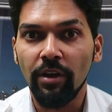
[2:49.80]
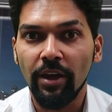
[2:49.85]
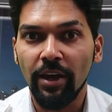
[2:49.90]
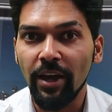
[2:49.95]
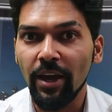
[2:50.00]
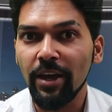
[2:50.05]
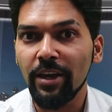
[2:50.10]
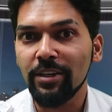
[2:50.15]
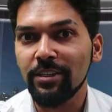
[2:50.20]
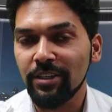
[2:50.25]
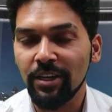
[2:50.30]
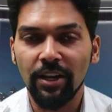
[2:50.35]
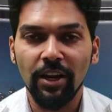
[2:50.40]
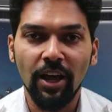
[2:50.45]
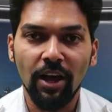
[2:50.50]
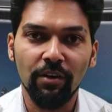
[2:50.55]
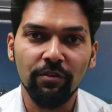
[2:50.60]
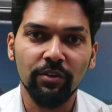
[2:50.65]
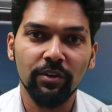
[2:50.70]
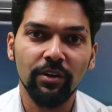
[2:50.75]
AIS can
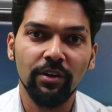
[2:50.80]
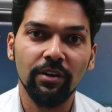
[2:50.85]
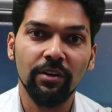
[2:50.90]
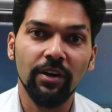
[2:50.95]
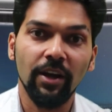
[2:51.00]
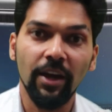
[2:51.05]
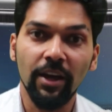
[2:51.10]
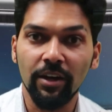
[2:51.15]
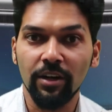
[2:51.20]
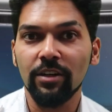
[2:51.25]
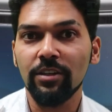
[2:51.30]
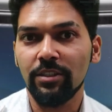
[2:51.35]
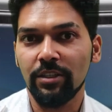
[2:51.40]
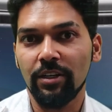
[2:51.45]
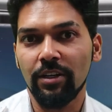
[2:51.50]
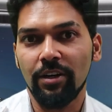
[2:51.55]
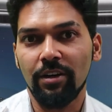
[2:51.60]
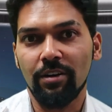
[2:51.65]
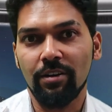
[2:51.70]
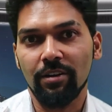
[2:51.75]
have errors
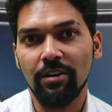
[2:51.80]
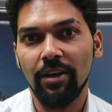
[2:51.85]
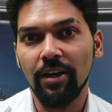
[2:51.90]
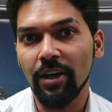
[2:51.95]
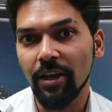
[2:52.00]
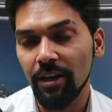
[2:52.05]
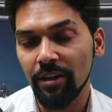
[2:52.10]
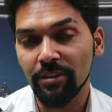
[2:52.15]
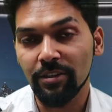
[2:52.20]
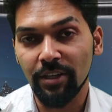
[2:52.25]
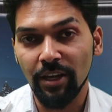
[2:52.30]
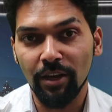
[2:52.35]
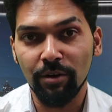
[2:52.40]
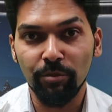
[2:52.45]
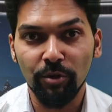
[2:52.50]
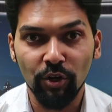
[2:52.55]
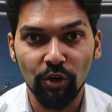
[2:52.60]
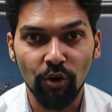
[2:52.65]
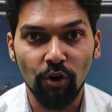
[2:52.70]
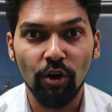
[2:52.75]
in it. AIS can
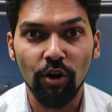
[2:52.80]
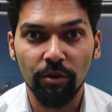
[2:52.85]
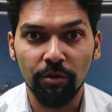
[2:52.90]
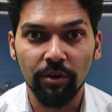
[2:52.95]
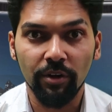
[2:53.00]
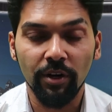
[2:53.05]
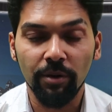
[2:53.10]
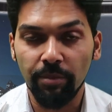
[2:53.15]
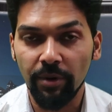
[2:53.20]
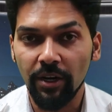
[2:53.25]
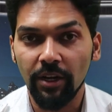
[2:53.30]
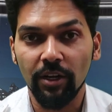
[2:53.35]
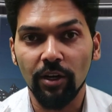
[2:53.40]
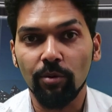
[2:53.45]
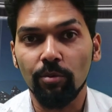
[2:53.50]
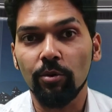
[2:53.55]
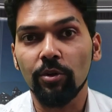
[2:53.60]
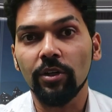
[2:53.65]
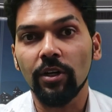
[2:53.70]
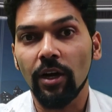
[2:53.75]
be wrong depending
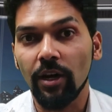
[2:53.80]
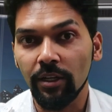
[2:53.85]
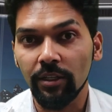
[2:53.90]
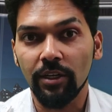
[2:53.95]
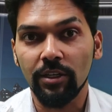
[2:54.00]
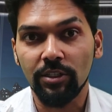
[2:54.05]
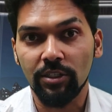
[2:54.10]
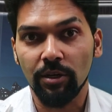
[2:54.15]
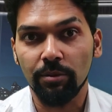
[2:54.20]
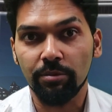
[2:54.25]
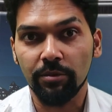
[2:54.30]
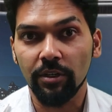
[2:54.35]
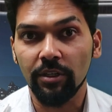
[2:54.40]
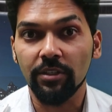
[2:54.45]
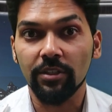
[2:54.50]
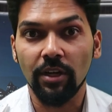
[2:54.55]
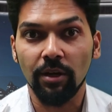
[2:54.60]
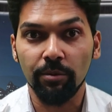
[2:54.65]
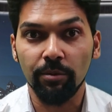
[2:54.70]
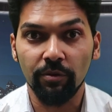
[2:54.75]
upon the other ships.
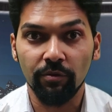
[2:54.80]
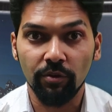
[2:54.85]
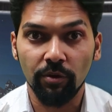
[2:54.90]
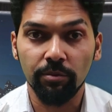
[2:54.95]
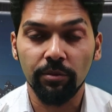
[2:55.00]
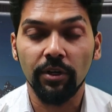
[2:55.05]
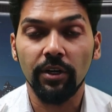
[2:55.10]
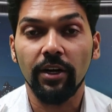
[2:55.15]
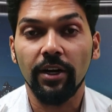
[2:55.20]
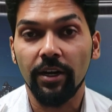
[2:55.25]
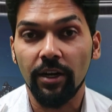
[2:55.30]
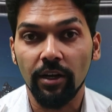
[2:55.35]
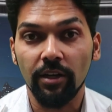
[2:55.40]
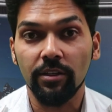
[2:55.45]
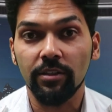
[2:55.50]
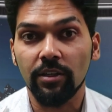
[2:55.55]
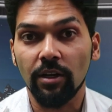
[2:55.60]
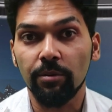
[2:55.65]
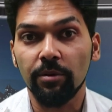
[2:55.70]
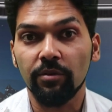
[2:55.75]
The data
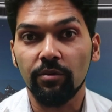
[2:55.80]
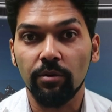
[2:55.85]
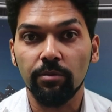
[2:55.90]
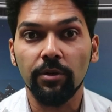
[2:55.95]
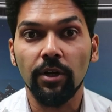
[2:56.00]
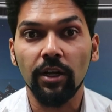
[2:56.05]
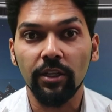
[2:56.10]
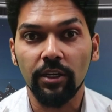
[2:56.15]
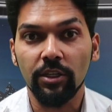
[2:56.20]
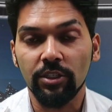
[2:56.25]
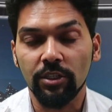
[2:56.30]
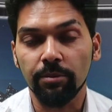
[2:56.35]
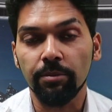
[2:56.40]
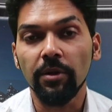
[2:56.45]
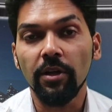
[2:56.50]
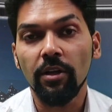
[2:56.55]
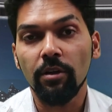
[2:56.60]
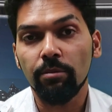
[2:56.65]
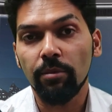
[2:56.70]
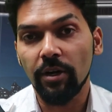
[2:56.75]
is coming from the other ship.
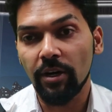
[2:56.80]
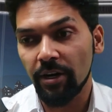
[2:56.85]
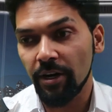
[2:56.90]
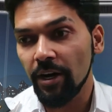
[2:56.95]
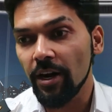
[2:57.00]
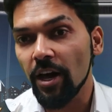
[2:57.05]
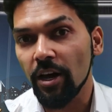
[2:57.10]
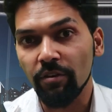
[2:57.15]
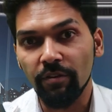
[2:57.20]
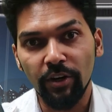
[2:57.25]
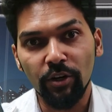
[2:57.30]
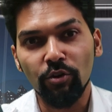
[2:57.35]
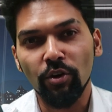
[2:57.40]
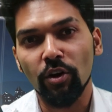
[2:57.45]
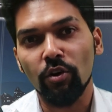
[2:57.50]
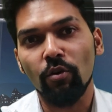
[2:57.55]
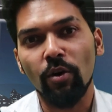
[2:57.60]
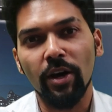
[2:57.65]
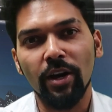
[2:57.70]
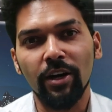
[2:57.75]
But radar, when you
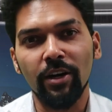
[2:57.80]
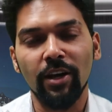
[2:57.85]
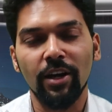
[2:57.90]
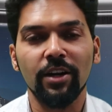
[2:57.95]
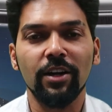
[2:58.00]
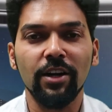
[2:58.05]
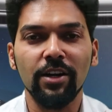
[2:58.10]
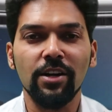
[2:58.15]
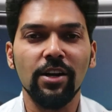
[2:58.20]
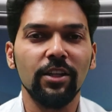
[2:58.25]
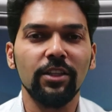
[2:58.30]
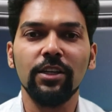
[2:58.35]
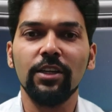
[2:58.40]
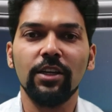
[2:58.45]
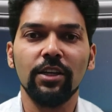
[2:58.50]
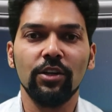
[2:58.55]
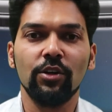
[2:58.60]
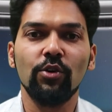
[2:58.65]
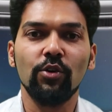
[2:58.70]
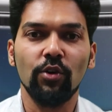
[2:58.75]
acquire a target, nothing
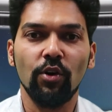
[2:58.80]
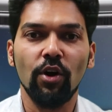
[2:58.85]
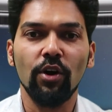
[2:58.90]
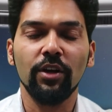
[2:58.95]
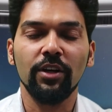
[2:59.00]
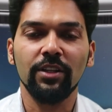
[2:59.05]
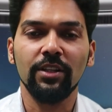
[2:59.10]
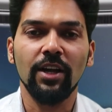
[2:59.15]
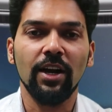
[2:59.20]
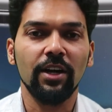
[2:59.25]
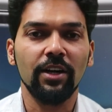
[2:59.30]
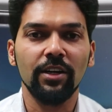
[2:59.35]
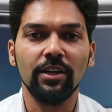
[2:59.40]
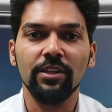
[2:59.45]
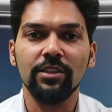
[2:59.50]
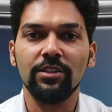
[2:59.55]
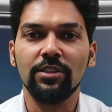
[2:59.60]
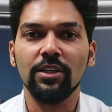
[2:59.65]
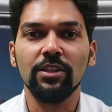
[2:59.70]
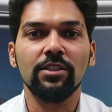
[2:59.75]
can go wrong in that. It
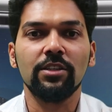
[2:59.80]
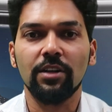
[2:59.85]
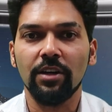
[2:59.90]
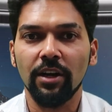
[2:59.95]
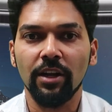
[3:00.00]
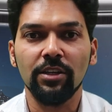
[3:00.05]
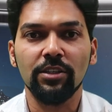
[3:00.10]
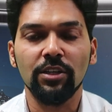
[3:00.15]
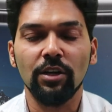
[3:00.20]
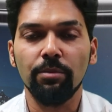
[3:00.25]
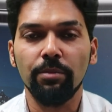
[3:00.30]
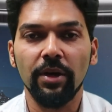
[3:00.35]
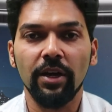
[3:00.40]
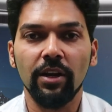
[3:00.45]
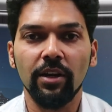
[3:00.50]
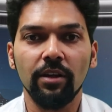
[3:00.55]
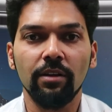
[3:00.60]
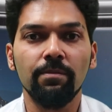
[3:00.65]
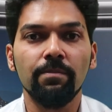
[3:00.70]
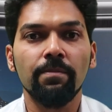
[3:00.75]
is just range and
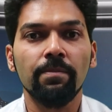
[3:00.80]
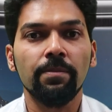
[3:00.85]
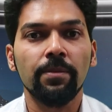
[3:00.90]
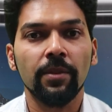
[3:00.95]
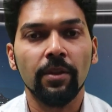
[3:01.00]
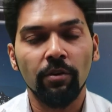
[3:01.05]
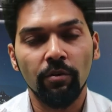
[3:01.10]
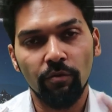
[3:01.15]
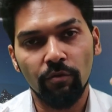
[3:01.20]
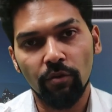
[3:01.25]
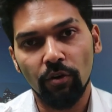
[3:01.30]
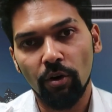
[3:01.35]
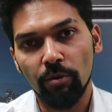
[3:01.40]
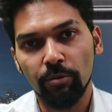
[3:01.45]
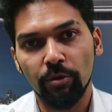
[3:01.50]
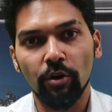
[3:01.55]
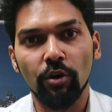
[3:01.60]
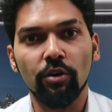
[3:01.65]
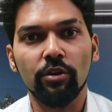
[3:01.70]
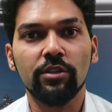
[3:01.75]
bearing
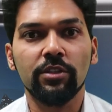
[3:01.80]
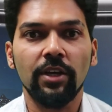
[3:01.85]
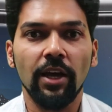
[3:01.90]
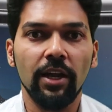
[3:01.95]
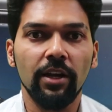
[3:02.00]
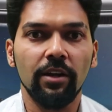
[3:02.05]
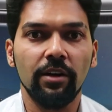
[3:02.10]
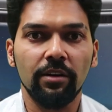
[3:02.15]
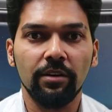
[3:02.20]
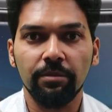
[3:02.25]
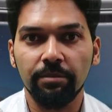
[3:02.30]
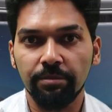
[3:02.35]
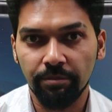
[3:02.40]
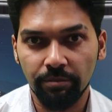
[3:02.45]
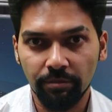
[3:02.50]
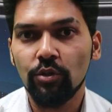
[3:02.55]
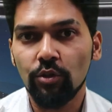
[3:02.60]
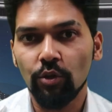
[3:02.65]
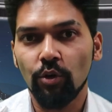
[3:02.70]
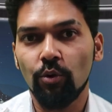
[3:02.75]
from your scanner.
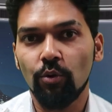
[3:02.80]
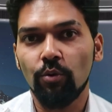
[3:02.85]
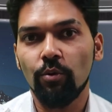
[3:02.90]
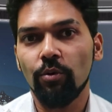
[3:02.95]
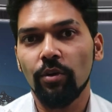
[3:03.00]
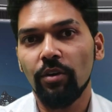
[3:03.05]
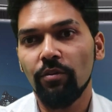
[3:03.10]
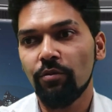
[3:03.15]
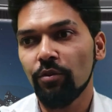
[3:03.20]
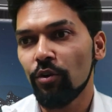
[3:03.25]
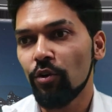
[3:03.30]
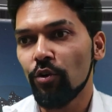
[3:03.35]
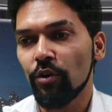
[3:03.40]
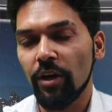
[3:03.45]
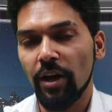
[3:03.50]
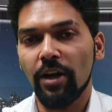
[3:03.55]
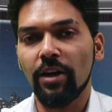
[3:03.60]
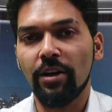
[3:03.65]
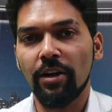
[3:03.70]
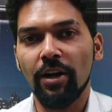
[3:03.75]
So if you
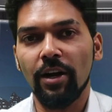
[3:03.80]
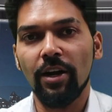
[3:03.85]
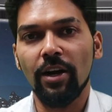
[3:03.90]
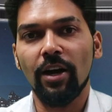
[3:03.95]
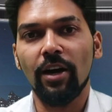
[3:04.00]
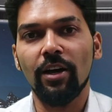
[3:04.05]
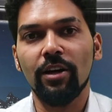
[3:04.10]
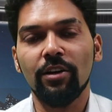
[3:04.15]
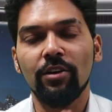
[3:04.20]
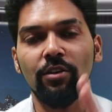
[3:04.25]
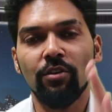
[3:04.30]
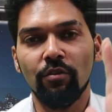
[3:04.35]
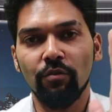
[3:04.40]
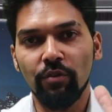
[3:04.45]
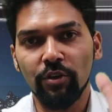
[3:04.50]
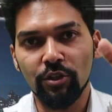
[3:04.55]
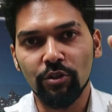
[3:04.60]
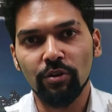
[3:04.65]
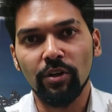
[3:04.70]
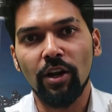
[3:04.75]
look at radar,
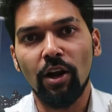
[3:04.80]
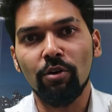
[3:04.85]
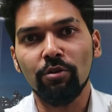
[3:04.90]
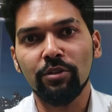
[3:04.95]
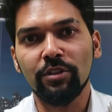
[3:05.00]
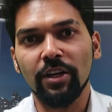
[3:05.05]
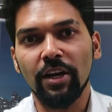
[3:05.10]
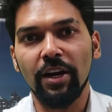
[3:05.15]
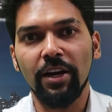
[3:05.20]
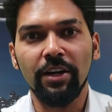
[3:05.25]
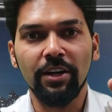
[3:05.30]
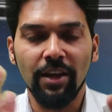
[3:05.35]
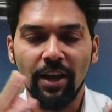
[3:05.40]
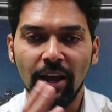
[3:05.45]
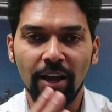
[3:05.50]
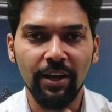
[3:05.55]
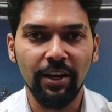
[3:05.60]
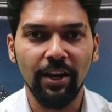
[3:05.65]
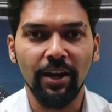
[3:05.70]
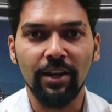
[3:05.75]
visual outside
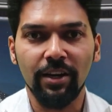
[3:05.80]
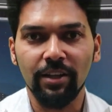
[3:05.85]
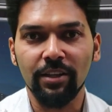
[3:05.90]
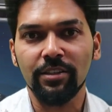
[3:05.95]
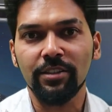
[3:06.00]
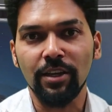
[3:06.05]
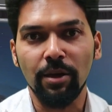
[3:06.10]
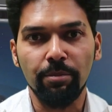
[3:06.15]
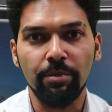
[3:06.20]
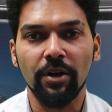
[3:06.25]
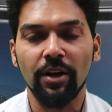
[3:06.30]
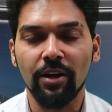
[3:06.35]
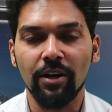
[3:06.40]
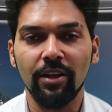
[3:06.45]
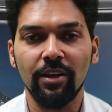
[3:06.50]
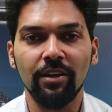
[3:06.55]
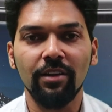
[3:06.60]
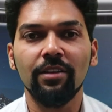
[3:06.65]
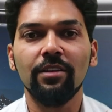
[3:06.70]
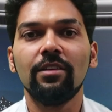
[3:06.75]
and ECDIS
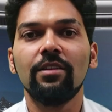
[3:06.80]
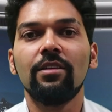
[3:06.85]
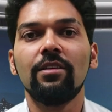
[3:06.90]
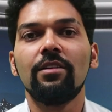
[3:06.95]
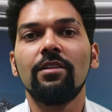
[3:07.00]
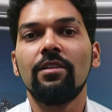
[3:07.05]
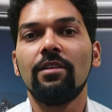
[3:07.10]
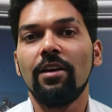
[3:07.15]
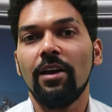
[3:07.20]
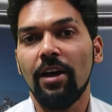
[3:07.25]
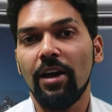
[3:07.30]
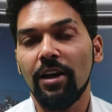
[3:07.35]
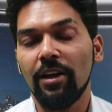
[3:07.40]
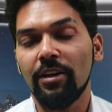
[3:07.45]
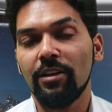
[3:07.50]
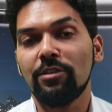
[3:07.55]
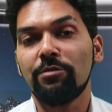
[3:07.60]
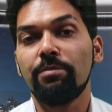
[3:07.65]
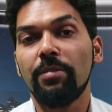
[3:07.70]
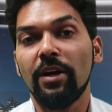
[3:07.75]
separately,
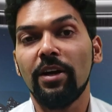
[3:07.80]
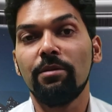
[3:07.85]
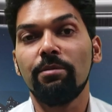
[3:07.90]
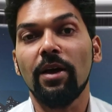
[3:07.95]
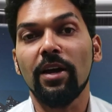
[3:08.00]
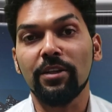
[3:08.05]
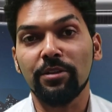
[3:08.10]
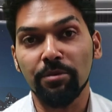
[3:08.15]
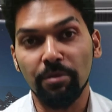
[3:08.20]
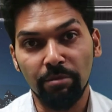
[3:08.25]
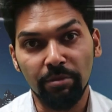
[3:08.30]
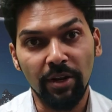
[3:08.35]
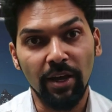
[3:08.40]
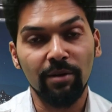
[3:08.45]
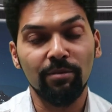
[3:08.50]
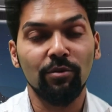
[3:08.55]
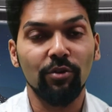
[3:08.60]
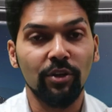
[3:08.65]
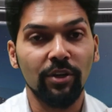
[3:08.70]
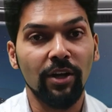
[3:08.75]
and spend maximum
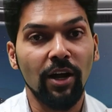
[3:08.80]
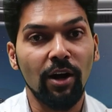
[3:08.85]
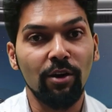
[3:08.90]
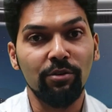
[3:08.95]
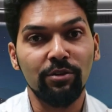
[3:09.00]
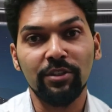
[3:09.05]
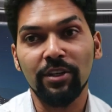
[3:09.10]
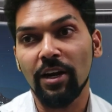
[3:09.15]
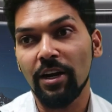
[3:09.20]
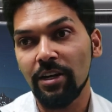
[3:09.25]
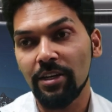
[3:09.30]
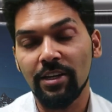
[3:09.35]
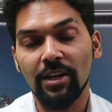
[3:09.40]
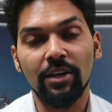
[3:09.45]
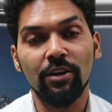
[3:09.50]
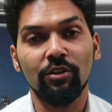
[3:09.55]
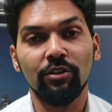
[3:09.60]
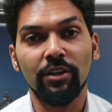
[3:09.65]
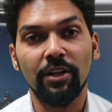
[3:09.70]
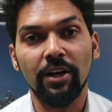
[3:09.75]
time looking outside,
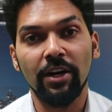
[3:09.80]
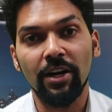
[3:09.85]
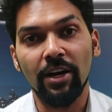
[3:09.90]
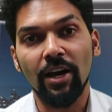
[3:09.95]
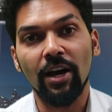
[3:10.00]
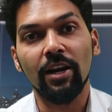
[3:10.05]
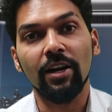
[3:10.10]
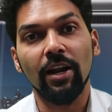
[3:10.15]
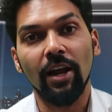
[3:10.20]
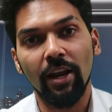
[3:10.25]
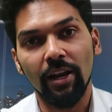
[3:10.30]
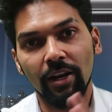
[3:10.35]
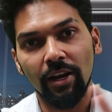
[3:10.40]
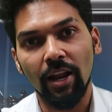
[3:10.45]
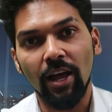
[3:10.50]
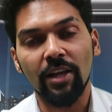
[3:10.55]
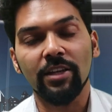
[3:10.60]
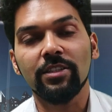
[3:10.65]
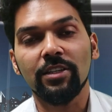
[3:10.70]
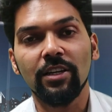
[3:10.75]
then on the radar, and
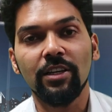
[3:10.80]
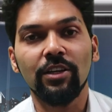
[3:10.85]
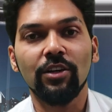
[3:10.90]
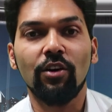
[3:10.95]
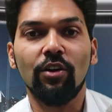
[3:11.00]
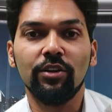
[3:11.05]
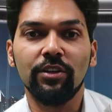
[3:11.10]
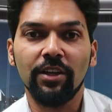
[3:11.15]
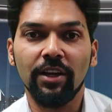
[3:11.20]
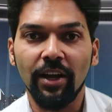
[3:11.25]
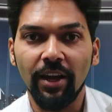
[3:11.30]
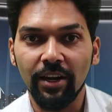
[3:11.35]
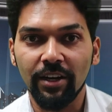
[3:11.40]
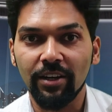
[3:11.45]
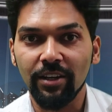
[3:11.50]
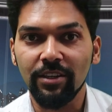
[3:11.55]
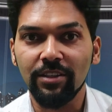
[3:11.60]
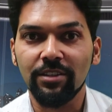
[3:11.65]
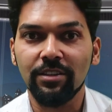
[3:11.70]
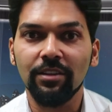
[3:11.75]
lastly on the
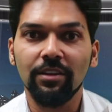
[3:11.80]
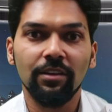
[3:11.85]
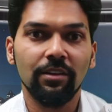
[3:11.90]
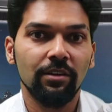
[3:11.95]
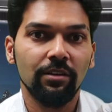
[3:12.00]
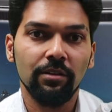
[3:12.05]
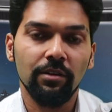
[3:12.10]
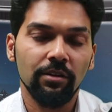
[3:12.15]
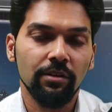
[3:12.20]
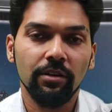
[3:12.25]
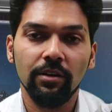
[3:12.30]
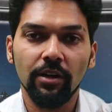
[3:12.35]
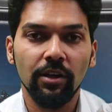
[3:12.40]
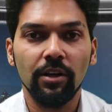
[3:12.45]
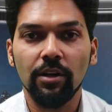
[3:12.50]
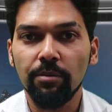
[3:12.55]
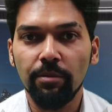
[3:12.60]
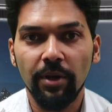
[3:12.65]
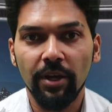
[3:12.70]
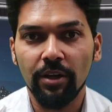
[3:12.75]
ECDIS,
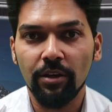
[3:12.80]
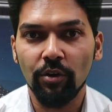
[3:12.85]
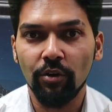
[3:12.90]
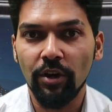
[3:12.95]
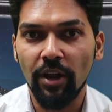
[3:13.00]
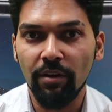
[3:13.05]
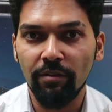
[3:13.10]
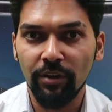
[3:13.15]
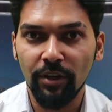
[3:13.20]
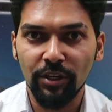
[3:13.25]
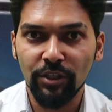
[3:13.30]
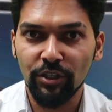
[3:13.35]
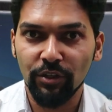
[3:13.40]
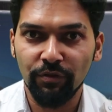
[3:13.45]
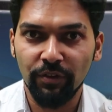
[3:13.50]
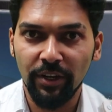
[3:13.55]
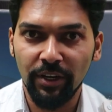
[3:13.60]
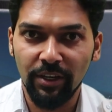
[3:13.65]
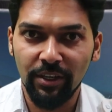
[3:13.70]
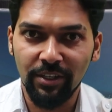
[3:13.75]
it will make your
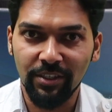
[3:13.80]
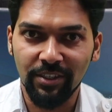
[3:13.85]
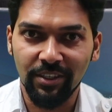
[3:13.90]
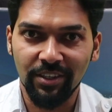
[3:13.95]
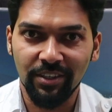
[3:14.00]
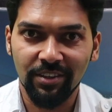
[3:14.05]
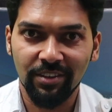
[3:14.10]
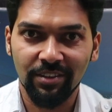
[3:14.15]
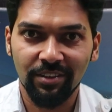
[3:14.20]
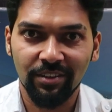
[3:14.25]
navigation very easy.